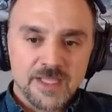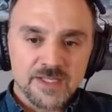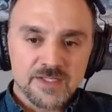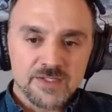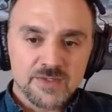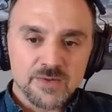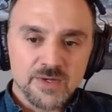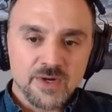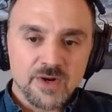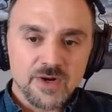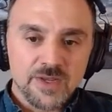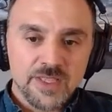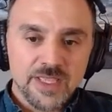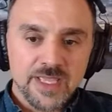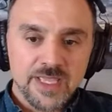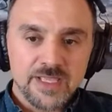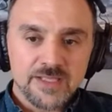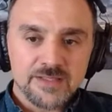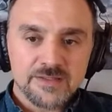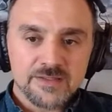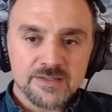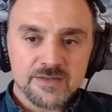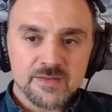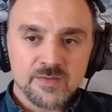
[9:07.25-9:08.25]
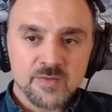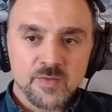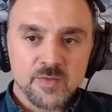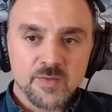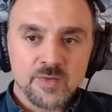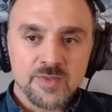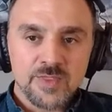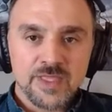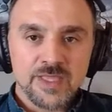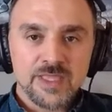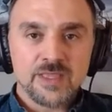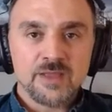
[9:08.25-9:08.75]
So in our case,
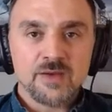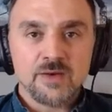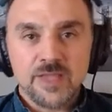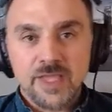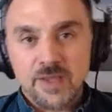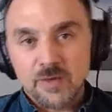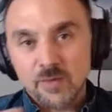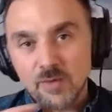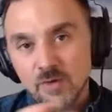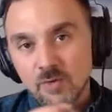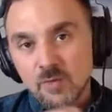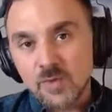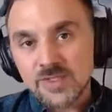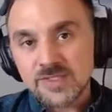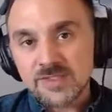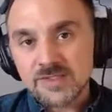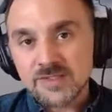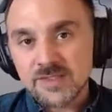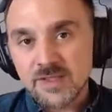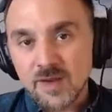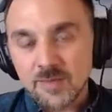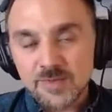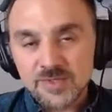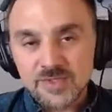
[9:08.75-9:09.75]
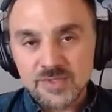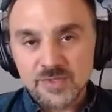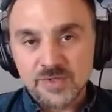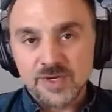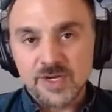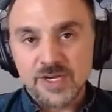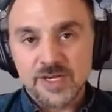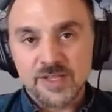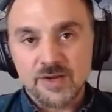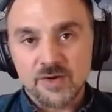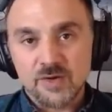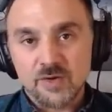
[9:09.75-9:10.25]
we're thinking, okay, well, what's the
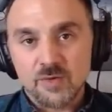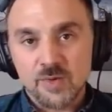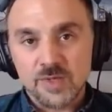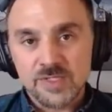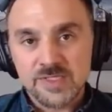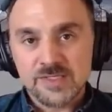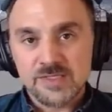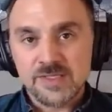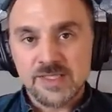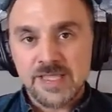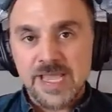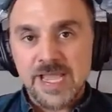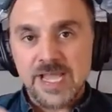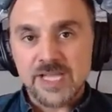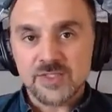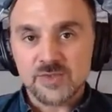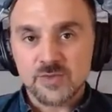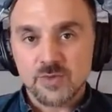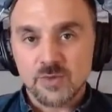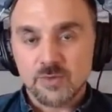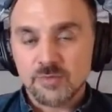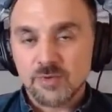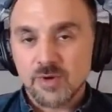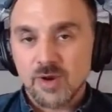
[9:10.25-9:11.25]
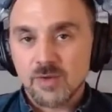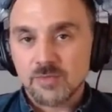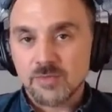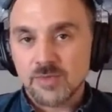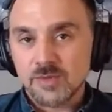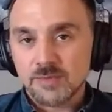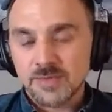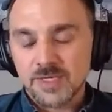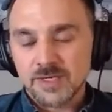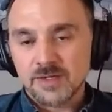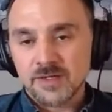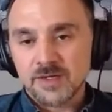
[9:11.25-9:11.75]
opportunity or what's the actual
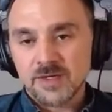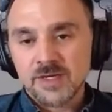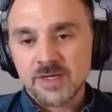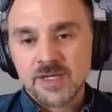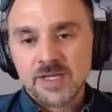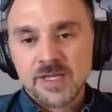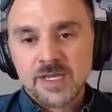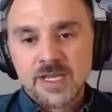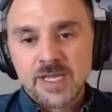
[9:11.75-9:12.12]
problem here?